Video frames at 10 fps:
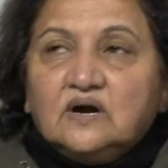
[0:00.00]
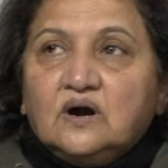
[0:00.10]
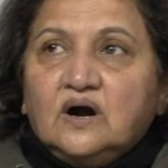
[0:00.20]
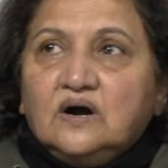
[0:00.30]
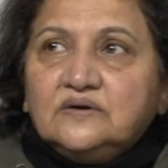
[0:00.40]

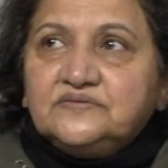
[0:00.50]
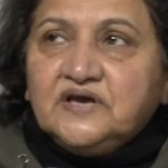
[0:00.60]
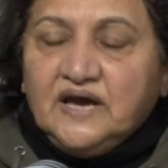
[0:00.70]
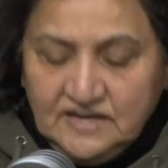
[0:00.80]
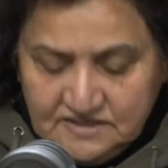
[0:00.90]
The
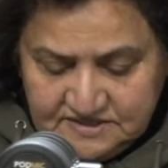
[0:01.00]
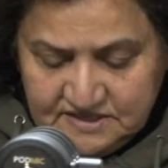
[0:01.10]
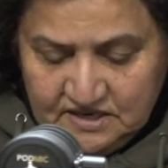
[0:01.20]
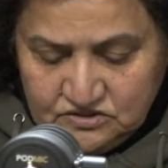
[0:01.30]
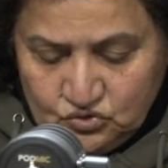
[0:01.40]
ANC
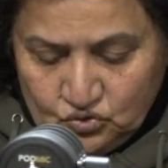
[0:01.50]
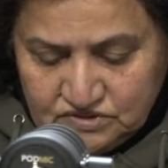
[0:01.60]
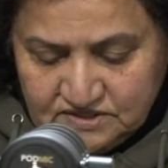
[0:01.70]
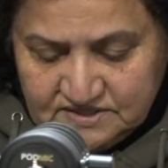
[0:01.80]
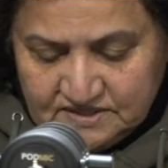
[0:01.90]

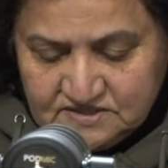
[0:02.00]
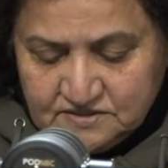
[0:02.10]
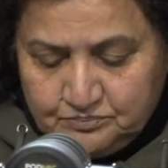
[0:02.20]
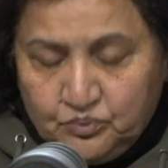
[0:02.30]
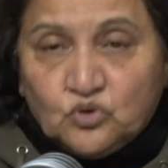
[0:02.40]
endorses and
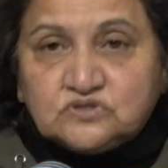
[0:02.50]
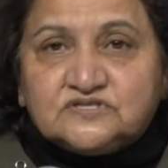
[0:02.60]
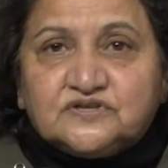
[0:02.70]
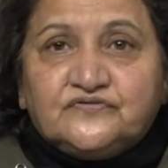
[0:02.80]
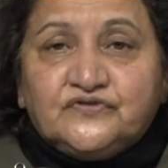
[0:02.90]
supports
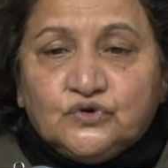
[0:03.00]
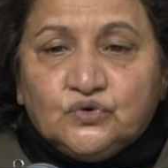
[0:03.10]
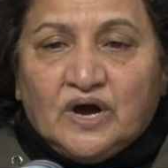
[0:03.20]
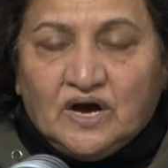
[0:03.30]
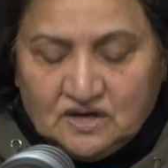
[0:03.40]
the view
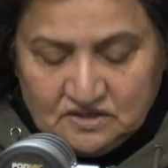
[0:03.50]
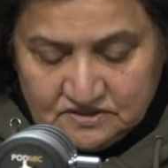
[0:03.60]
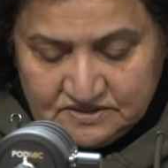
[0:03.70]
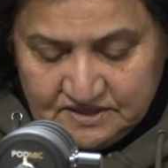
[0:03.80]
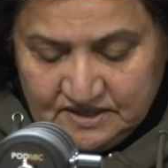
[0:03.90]

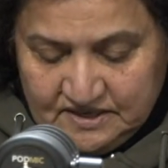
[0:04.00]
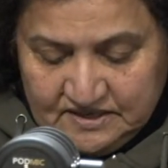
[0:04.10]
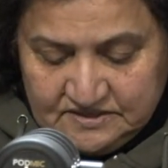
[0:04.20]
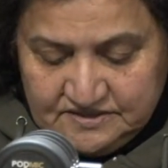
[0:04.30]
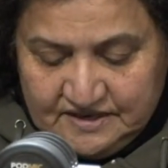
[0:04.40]
held
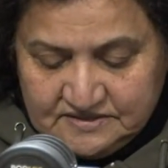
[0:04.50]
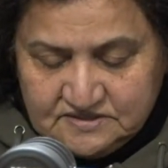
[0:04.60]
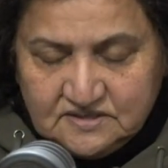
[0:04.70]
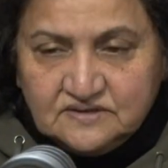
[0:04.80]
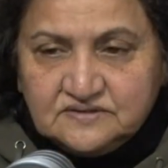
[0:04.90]
that
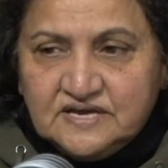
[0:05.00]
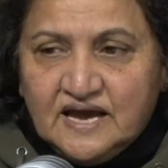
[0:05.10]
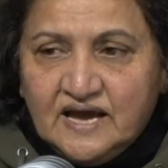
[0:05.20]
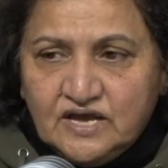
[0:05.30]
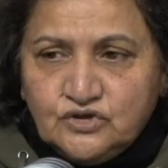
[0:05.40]
the
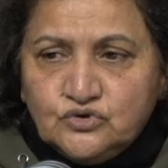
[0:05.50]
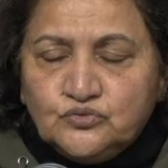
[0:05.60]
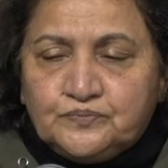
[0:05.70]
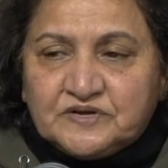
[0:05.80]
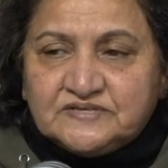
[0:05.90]
AU
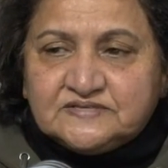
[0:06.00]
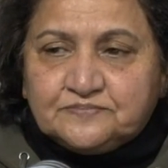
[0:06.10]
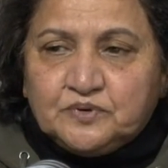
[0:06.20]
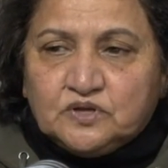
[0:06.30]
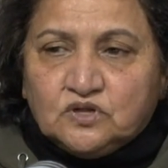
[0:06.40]

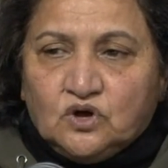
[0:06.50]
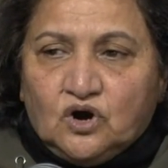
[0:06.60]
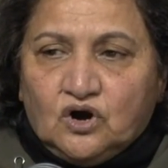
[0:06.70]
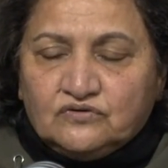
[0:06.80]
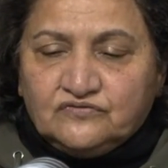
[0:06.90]
principle
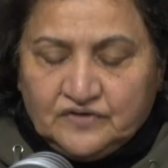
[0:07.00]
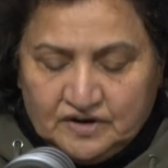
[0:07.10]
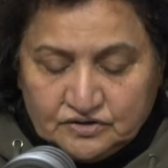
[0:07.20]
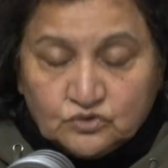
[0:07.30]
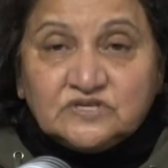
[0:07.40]
of
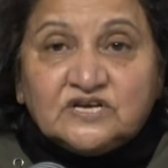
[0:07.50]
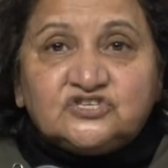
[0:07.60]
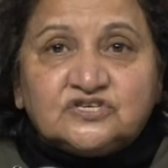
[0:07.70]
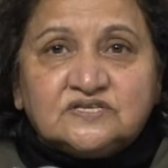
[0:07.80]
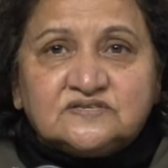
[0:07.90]

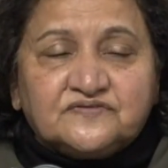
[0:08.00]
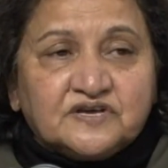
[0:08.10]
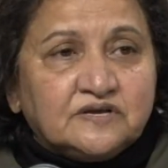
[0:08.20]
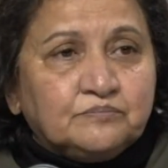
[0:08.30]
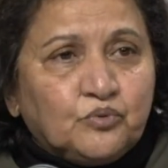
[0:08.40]
rotation is a
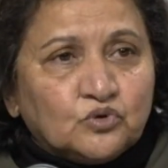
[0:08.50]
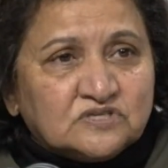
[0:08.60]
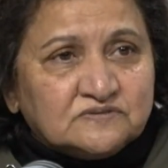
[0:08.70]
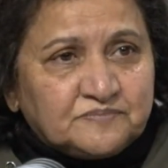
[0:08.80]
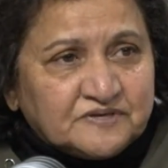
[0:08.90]
very
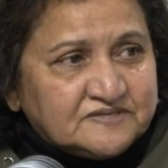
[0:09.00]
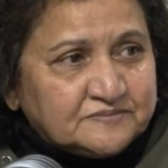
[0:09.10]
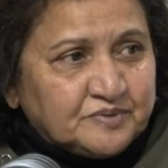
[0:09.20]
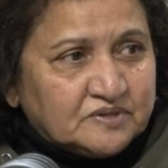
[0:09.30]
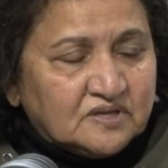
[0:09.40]
important
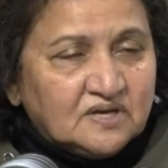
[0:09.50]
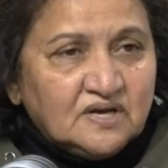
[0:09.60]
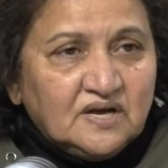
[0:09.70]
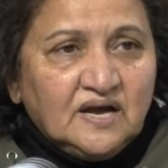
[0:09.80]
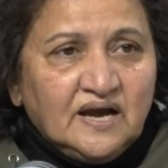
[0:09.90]
principle.
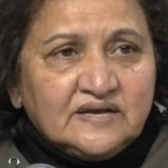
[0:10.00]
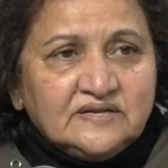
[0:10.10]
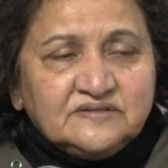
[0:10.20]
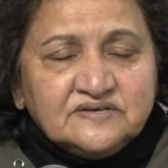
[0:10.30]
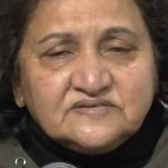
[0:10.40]
And in
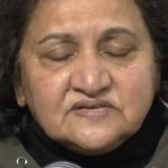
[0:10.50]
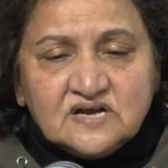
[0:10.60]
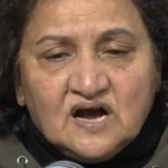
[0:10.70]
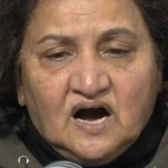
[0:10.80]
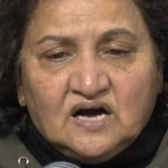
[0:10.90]
this
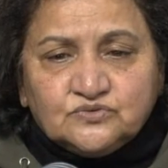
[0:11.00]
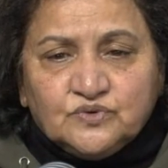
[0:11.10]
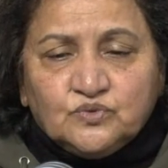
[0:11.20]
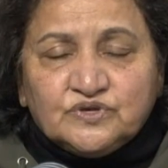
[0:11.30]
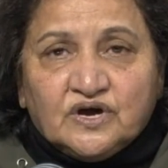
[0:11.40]
regard, we
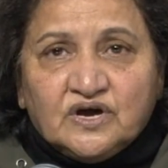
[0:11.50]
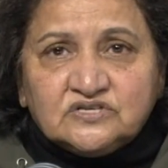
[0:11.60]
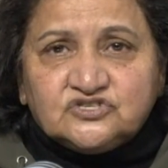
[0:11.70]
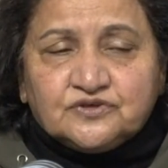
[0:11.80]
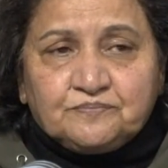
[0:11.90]
would
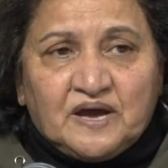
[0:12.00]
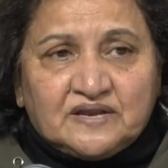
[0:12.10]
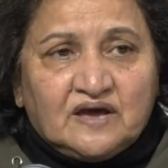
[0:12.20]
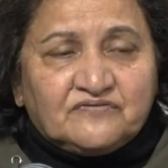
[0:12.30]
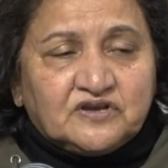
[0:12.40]
urge the
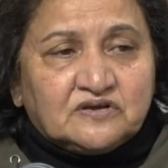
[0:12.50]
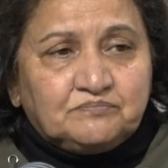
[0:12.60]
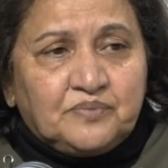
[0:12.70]
Pan-African